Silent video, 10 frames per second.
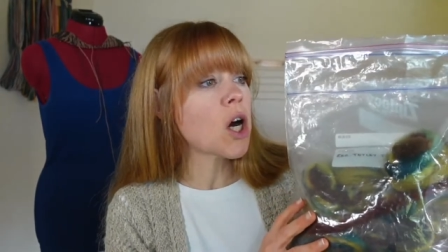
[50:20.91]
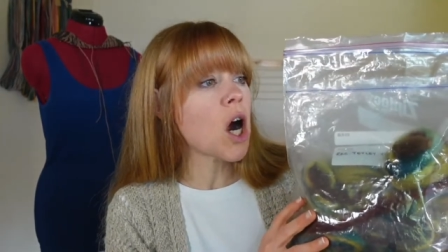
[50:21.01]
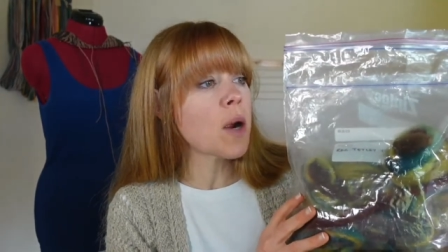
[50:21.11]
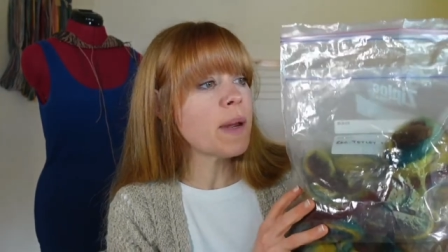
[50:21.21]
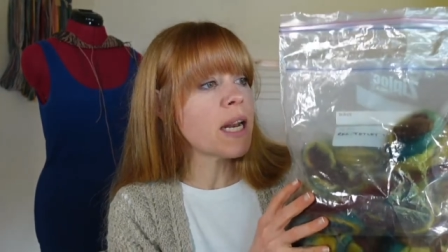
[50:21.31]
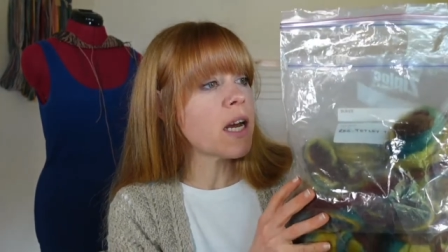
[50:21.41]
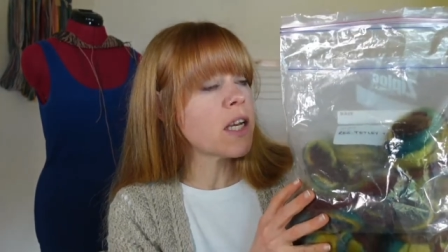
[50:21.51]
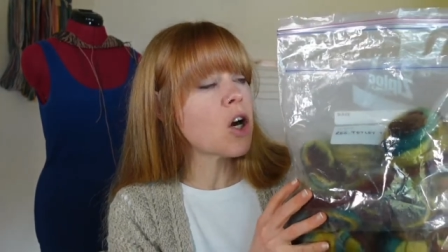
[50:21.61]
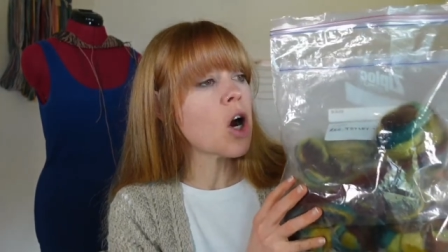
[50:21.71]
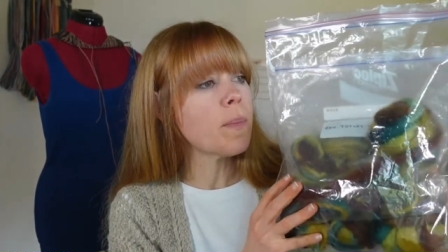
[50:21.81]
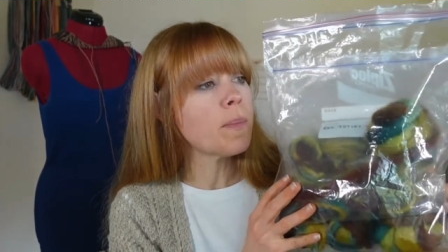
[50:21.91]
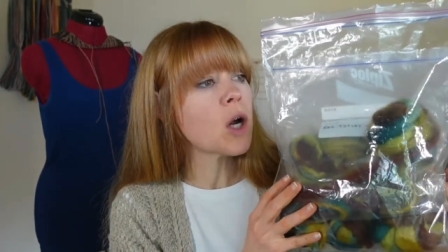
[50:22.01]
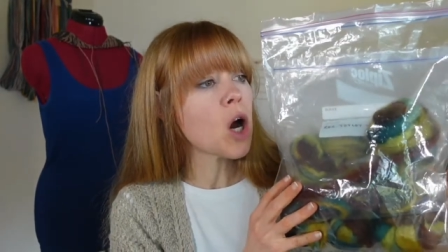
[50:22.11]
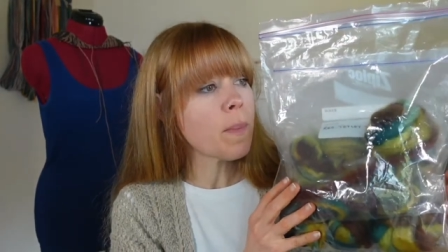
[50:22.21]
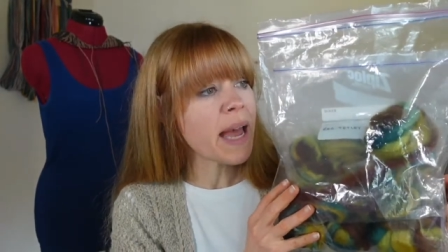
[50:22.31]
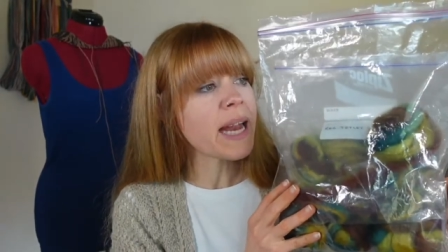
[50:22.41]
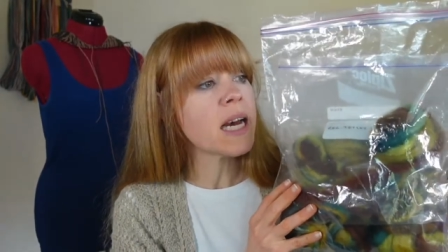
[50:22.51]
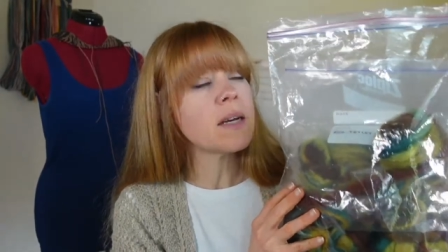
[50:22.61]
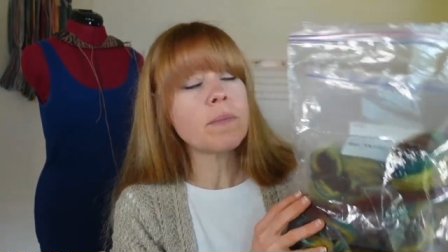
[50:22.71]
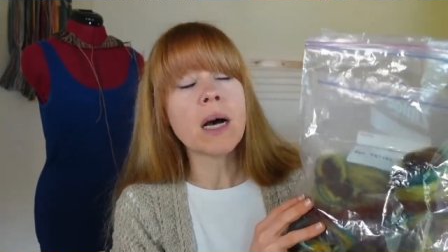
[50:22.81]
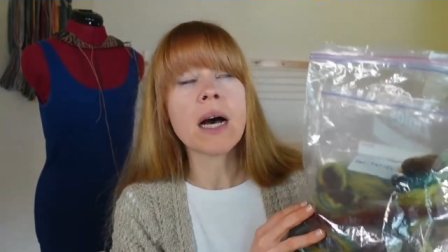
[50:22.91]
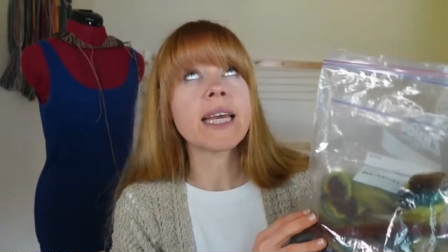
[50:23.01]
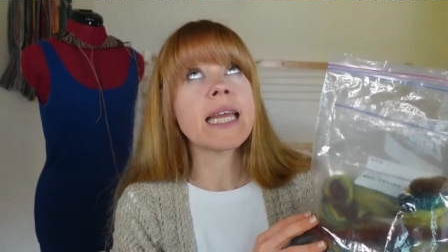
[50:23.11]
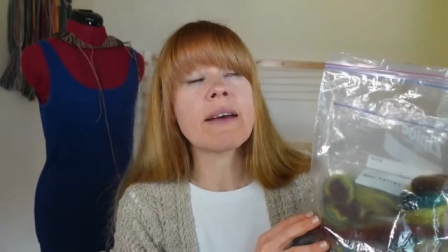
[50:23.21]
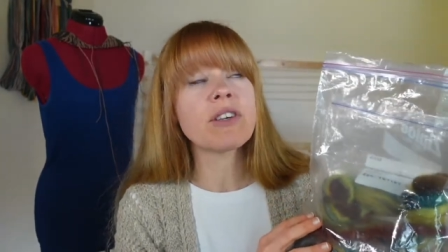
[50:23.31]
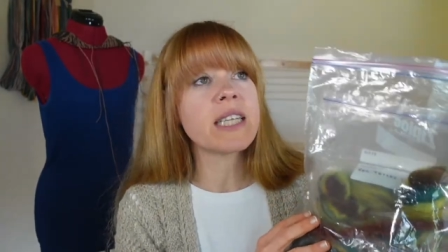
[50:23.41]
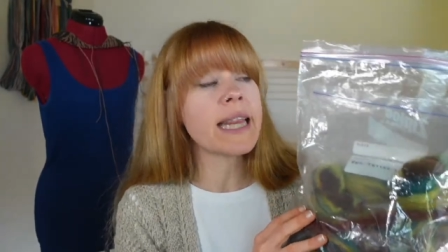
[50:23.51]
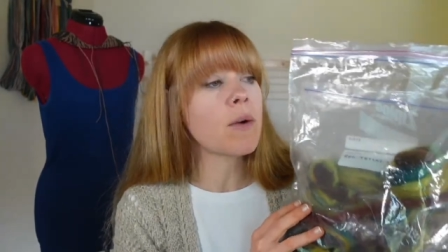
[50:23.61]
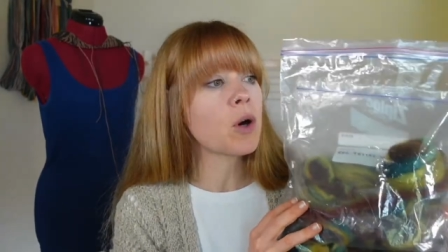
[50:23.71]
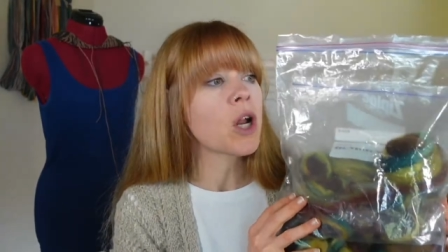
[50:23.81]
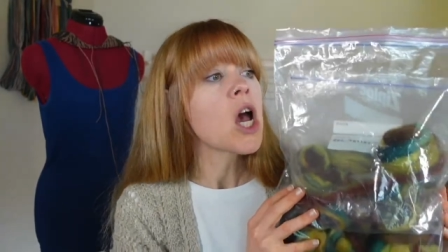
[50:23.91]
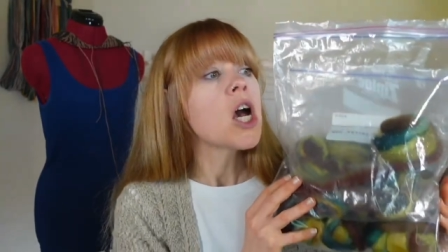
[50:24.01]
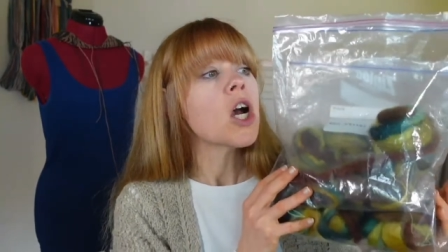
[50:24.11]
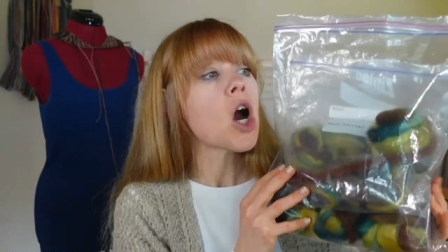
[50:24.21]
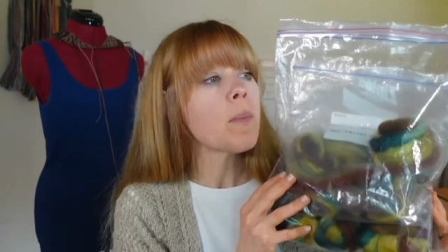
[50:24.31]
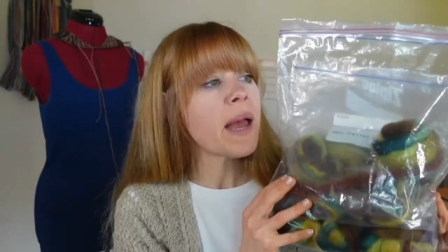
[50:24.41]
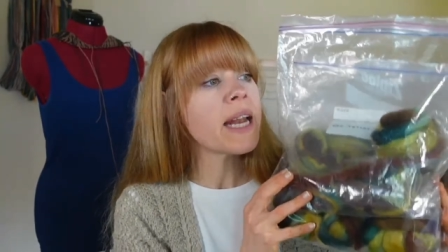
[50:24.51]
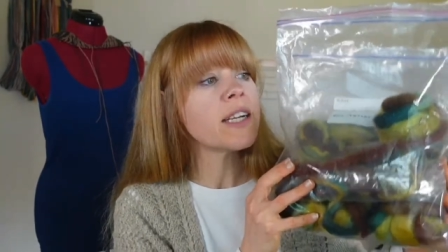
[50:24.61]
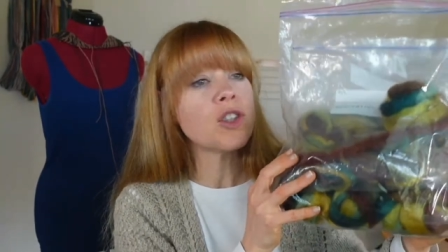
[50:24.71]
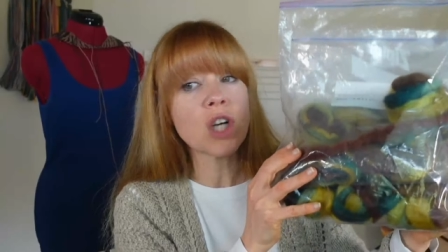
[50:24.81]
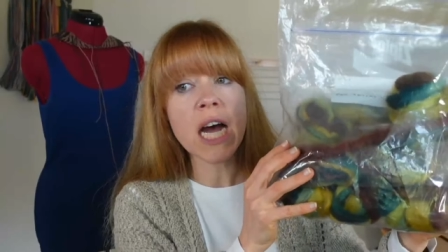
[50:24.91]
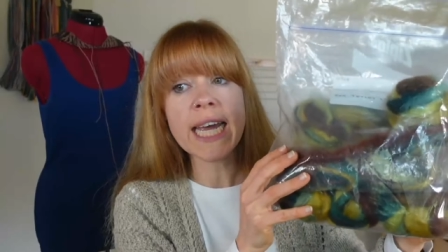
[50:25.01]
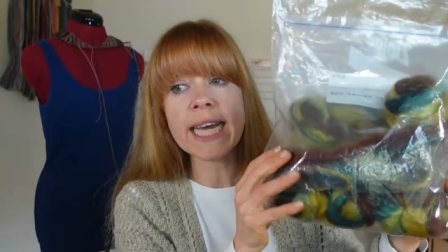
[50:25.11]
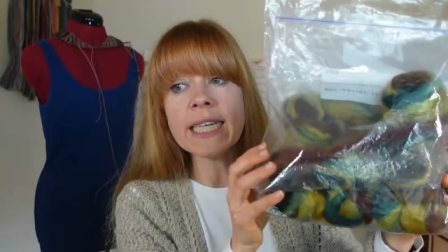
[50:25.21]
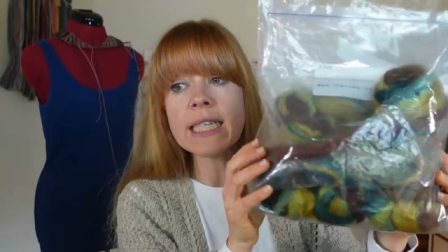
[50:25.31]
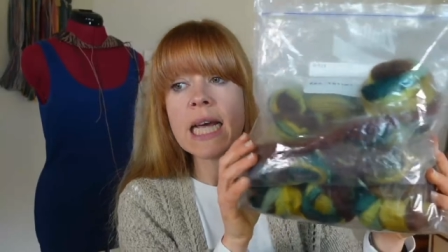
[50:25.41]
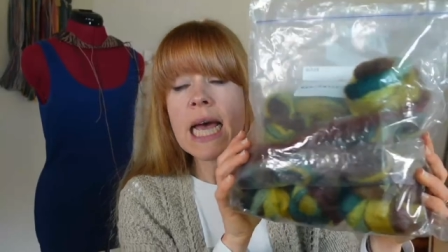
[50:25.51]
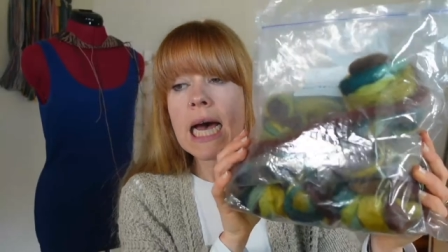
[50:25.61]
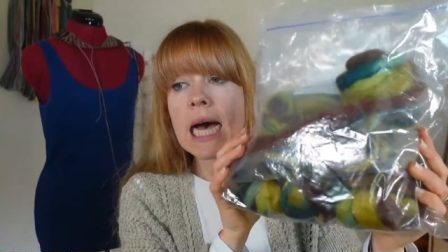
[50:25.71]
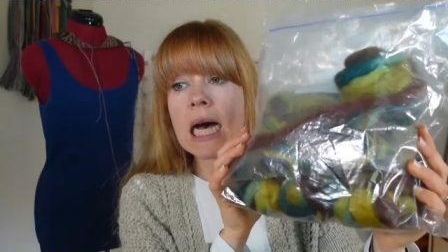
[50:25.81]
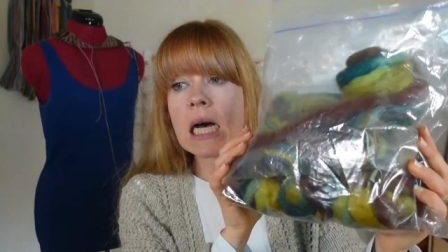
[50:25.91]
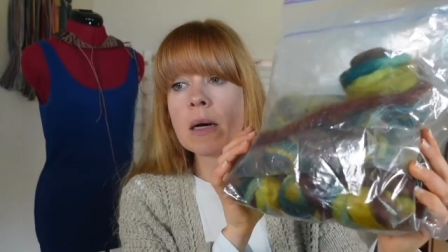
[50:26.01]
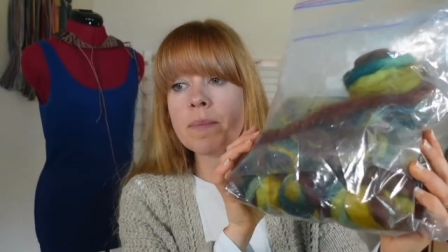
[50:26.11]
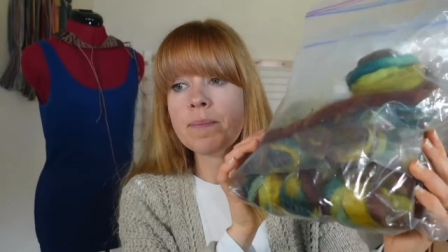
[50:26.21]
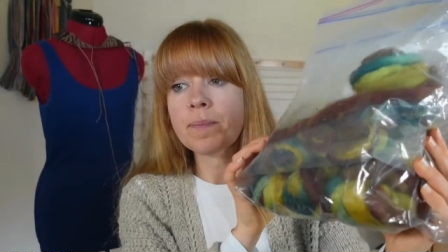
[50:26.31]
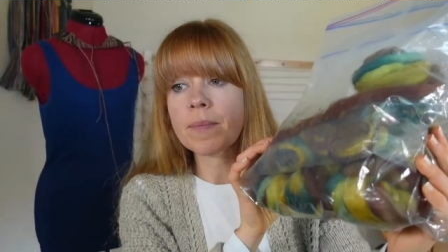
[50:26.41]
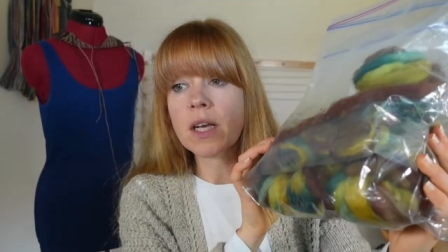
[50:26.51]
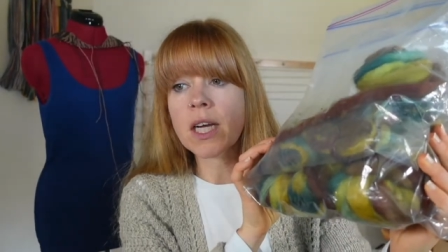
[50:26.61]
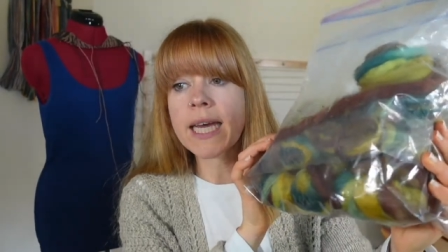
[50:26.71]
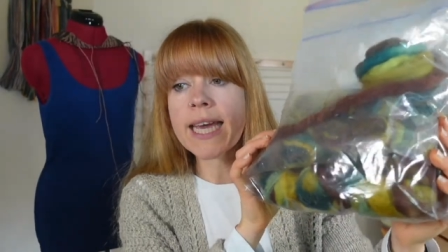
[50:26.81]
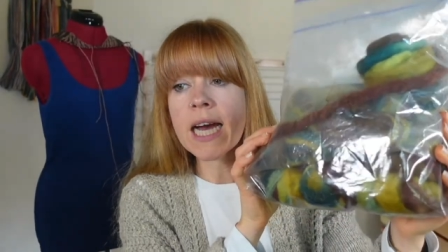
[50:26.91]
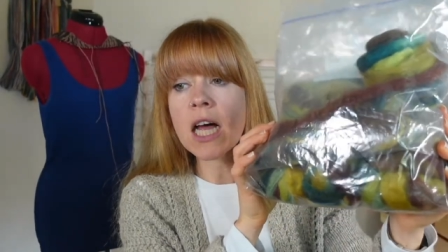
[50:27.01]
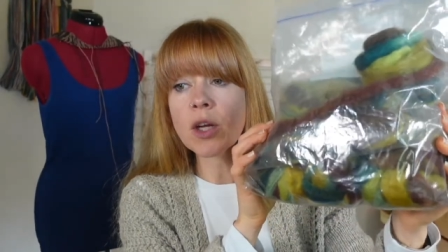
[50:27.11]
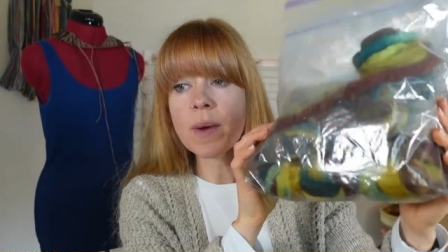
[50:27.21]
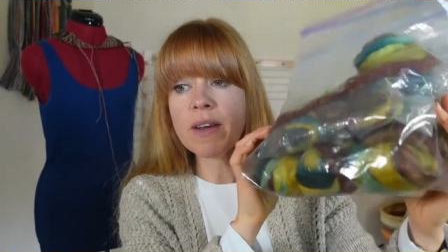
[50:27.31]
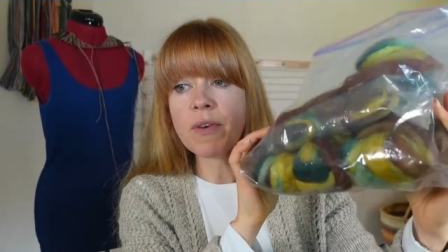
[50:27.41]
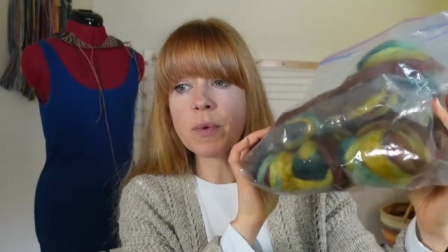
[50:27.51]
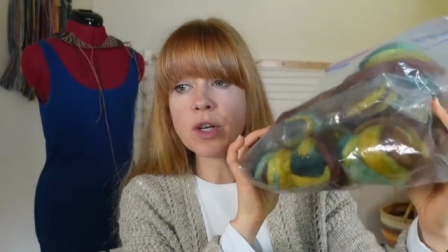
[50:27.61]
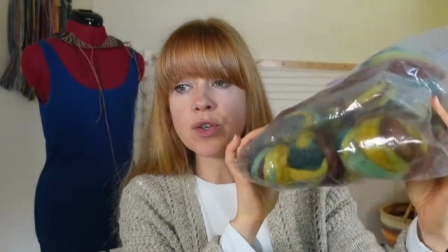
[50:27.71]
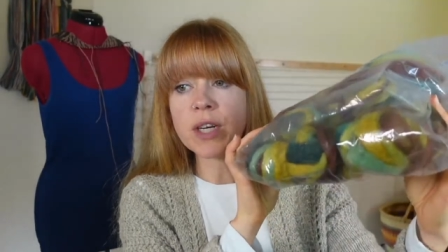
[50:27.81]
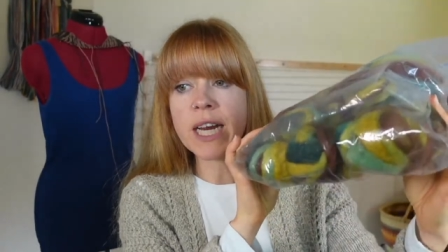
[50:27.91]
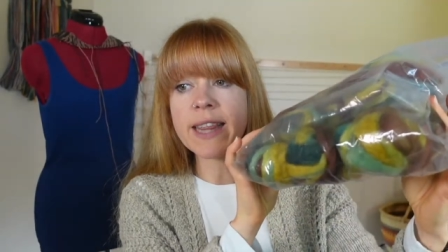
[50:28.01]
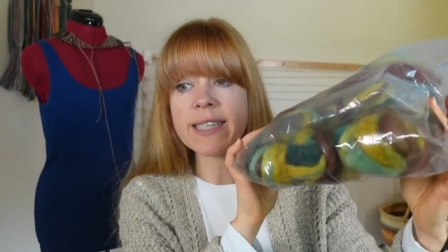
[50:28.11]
Carmen, Car, Carmana, I can never say that word, Carmana Giant um, colorway from Katrina.